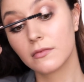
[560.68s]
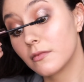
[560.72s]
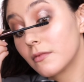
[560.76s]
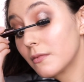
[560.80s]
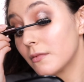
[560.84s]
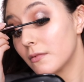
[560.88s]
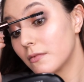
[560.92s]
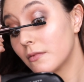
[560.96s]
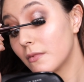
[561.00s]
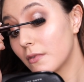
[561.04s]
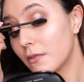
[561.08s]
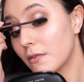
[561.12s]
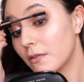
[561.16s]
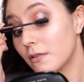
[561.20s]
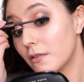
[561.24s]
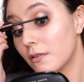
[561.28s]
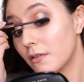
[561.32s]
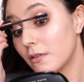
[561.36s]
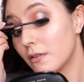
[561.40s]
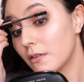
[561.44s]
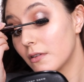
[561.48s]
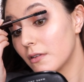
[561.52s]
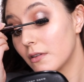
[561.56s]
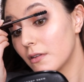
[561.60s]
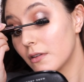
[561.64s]
then on the left eye,
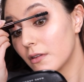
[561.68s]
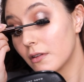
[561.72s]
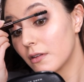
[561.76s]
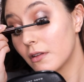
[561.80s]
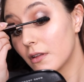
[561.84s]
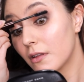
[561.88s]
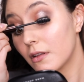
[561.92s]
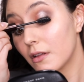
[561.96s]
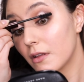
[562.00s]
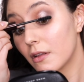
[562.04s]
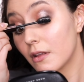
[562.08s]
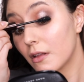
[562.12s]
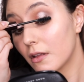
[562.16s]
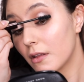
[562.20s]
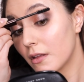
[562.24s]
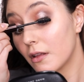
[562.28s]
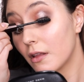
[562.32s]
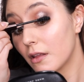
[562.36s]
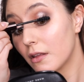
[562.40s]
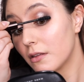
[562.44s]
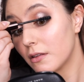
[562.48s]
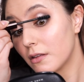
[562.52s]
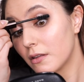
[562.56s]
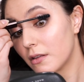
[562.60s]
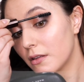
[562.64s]
I'm gonna apply the
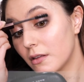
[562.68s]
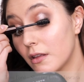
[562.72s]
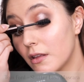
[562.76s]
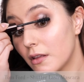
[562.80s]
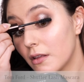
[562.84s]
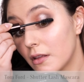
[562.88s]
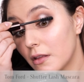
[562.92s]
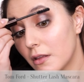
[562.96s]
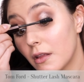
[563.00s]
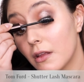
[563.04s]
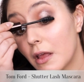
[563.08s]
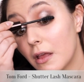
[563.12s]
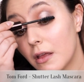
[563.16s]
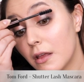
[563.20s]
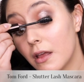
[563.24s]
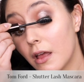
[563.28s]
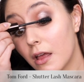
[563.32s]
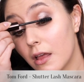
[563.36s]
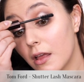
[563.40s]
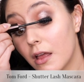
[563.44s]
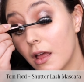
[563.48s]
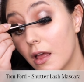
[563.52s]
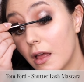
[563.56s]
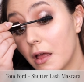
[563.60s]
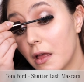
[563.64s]
Tom Ford Shutter
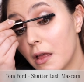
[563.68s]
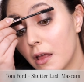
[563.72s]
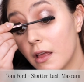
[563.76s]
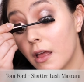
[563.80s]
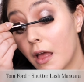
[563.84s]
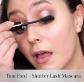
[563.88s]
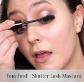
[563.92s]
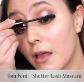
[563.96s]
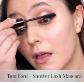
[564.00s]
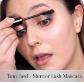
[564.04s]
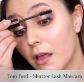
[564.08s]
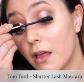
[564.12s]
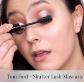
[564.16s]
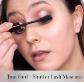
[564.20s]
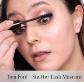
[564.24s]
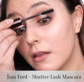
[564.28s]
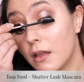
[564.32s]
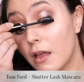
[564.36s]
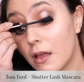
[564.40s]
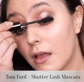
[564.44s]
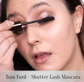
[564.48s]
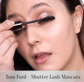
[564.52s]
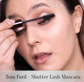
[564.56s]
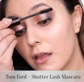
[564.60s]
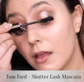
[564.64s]
Lash. So this is a
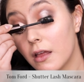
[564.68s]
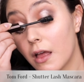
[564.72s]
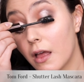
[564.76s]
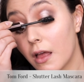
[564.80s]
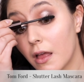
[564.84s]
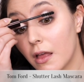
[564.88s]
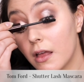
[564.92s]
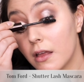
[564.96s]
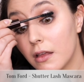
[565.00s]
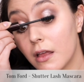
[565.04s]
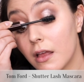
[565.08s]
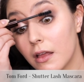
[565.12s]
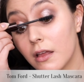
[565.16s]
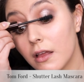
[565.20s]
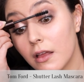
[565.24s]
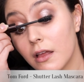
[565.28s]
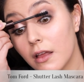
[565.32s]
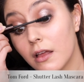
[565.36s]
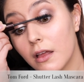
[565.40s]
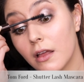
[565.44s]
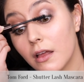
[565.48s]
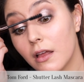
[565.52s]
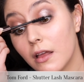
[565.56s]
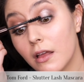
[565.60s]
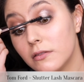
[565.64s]
different breed of mascara
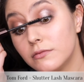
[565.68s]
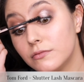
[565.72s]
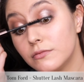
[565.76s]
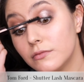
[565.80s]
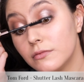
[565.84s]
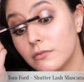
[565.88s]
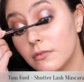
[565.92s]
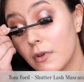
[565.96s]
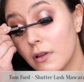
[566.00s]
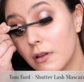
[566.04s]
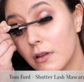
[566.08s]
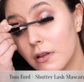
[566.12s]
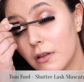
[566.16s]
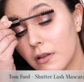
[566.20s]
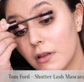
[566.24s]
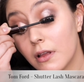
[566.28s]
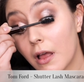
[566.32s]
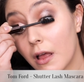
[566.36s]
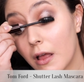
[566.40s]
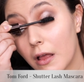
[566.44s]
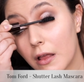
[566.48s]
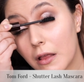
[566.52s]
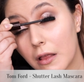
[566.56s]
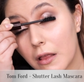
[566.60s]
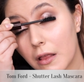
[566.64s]
altogether.
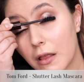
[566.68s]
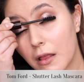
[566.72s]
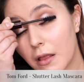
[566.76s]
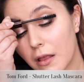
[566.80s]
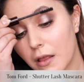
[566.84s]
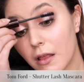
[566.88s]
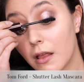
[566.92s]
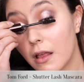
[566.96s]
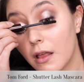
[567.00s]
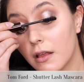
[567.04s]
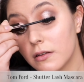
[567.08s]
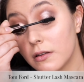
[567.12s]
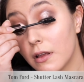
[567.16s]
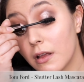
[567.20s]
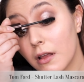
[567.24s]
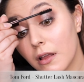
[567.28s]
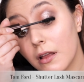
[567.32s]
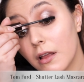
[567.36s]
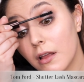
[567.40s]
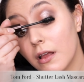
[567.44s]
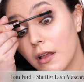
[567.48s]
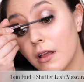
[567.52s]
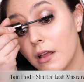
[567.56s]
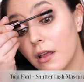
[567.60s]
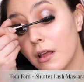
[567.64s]
It's more
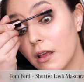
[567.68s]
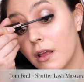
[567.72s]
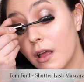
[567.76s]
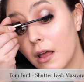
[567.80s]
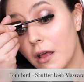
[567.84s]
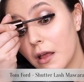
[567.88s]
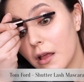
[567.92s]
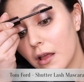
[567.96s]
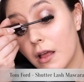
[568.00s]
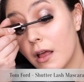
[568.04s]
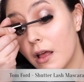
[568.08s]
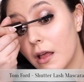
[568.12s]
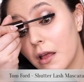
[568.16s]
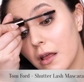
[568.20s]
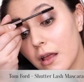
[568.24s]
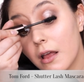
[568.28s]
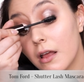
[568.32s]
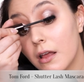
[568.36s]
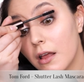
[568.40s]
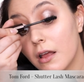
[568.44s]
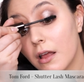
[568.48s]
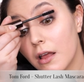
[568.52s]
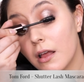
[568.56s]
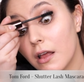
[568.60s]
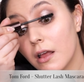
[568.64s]
separating
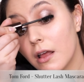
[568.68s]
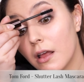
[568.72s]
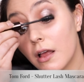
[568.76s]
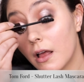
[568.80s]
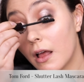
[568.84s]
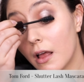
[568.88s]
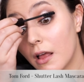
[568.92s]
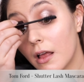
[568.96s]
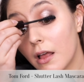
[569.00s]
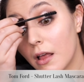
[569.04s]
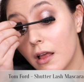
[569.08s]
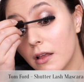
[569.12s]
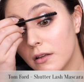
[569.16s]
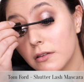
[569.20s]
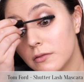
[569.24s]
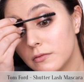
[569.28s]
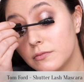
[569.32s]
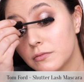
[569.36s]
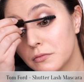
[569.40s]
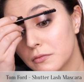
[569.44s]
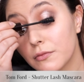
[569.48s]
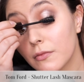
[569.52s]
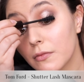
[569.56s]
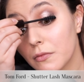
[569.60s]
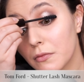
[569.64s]
and lengthening. It
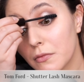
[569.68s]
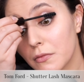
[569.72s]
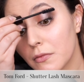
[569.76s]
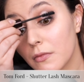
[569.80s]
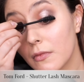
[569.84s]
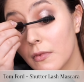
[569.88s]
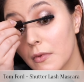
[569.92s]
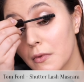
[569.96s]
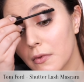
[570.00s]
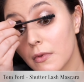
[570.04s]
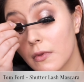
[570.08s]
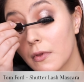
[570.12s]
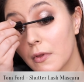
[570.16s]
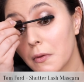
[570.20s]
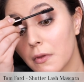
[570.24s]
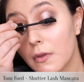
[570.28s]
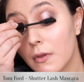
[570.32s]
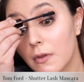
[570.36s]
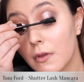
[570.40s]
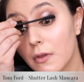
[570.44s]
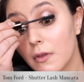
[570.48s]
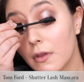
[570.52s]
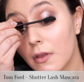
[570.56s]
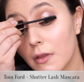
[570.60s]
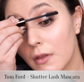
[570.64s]
really fans
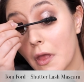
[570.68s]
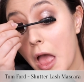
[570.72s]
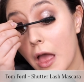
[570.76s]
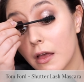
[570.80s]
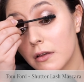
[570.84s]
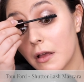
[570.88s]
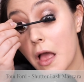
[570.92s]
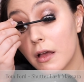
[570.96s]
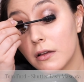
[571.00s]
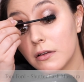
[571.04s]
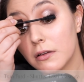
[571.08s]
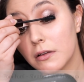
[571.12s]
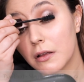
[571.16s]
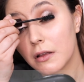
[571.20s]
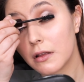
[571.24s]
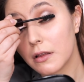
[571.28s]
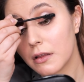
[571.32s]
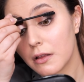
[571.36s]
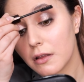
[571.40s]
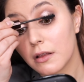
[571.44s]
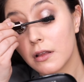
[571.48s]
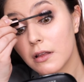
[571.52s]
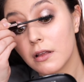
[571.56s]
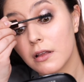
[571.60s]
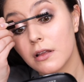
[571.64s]
out the lashes really
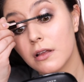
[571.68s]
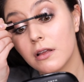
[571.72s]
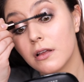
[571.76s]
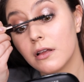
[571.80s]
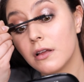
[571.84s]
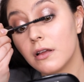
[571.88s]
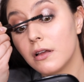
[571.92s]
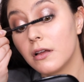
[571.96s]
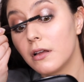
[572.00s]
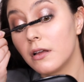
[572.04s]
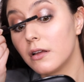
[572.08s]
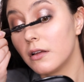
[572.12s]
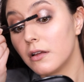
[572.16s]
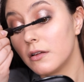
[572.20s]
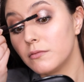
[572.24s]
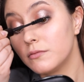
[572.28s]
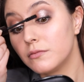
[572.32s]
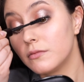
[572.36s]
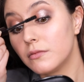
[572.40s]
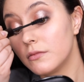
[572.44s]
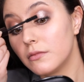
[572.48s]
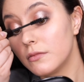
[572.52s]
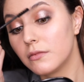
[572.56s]
nicely. It does hold a